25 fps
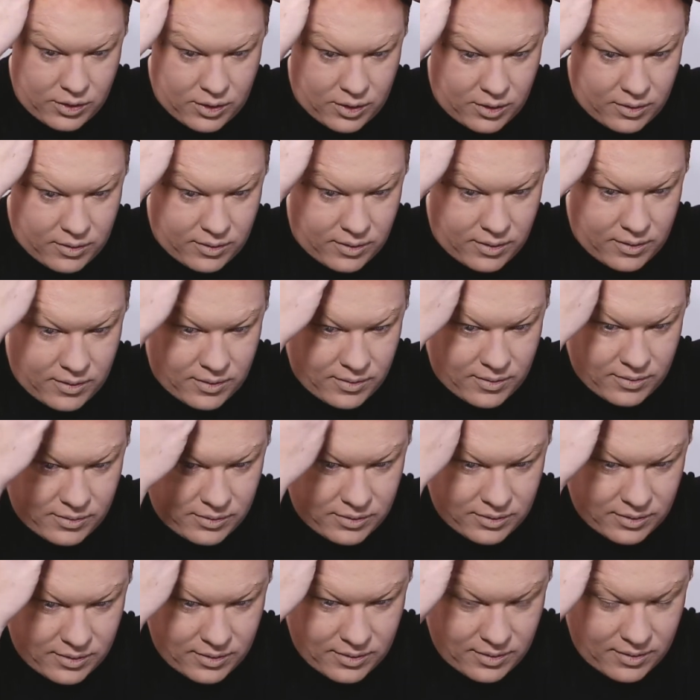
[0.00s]
of
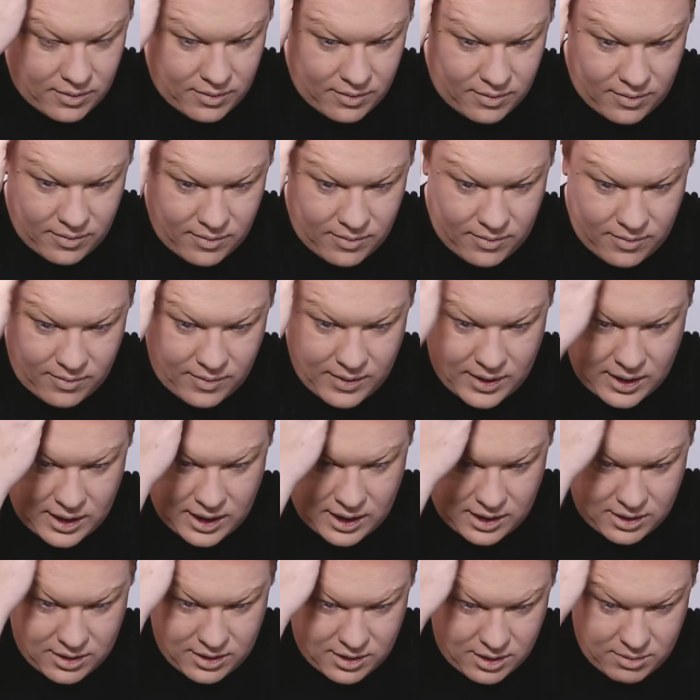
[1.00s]
fill
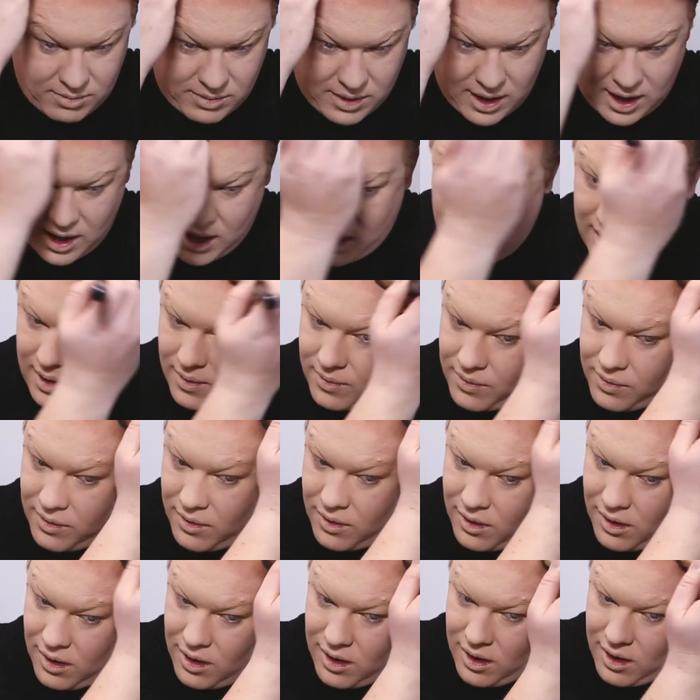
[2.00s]
in up there
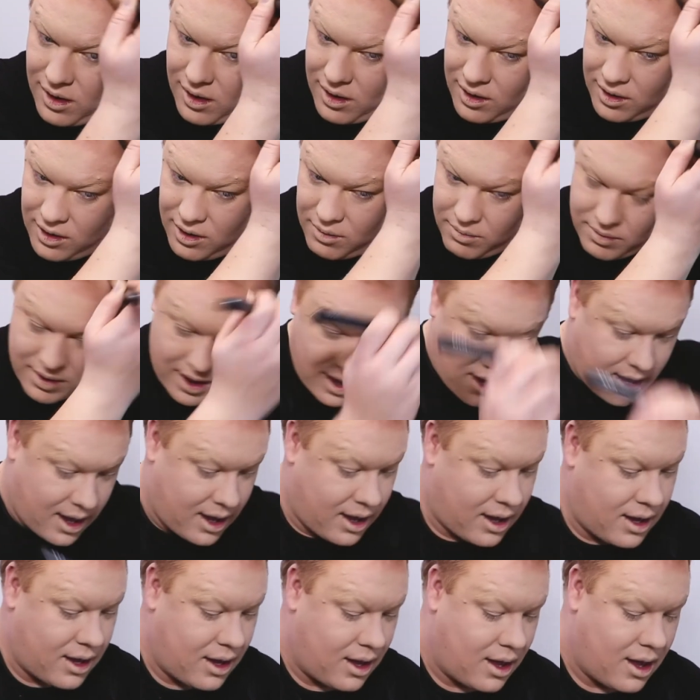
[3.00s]
and up
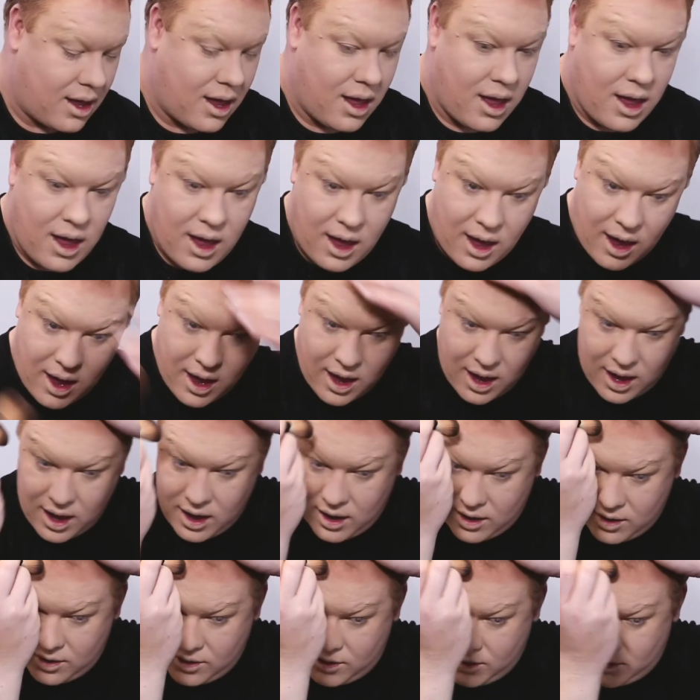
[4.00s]
there,
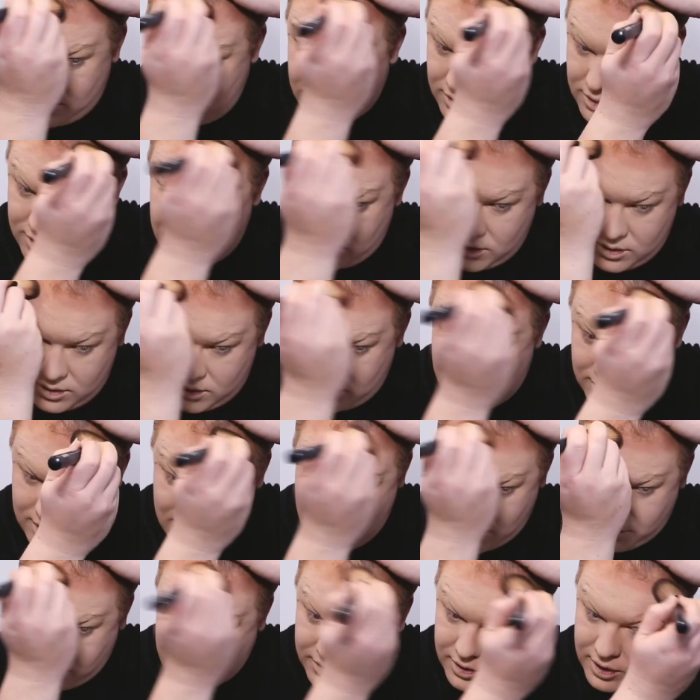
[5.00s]
and
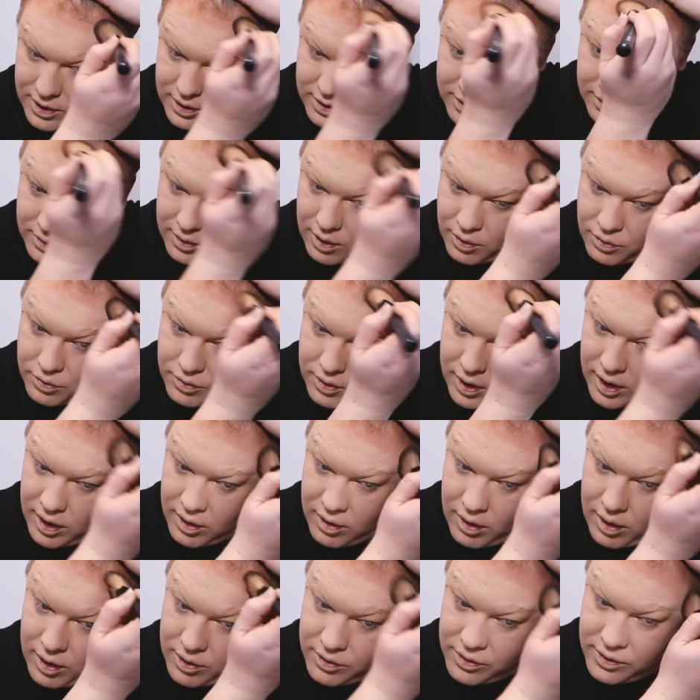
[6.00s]
absolutely do go straight
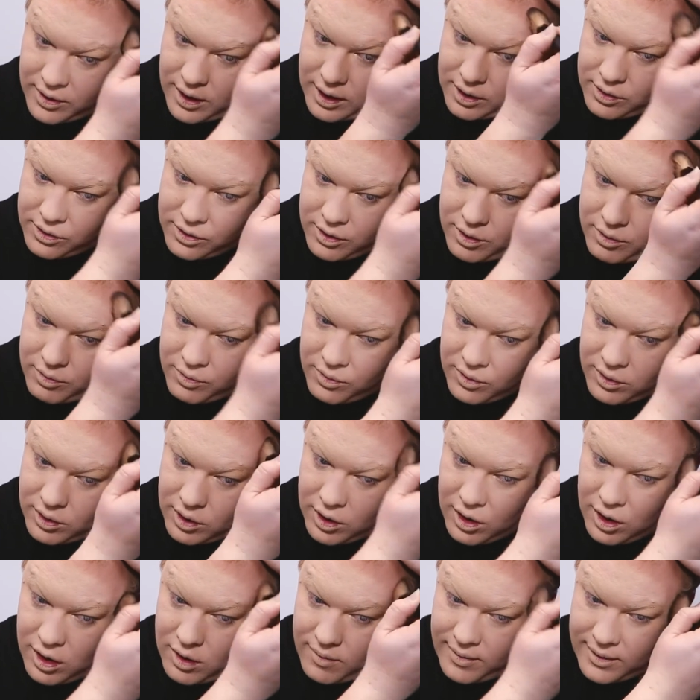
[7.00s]
across, and then sort of
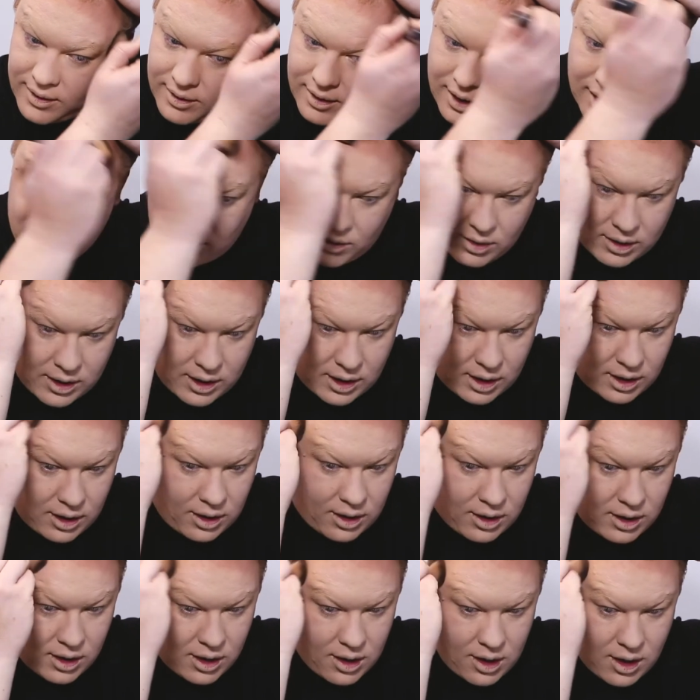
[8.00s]
curve it down a
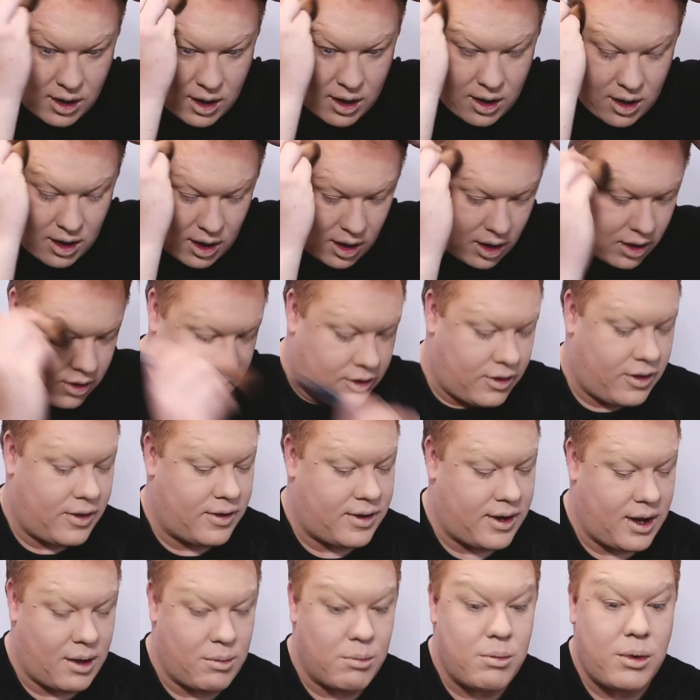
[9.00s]
little onto the
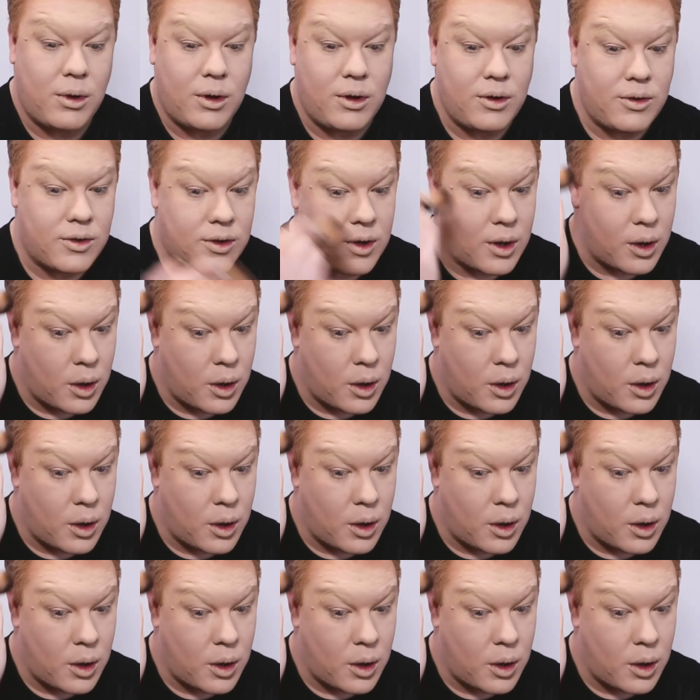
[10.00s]
temples.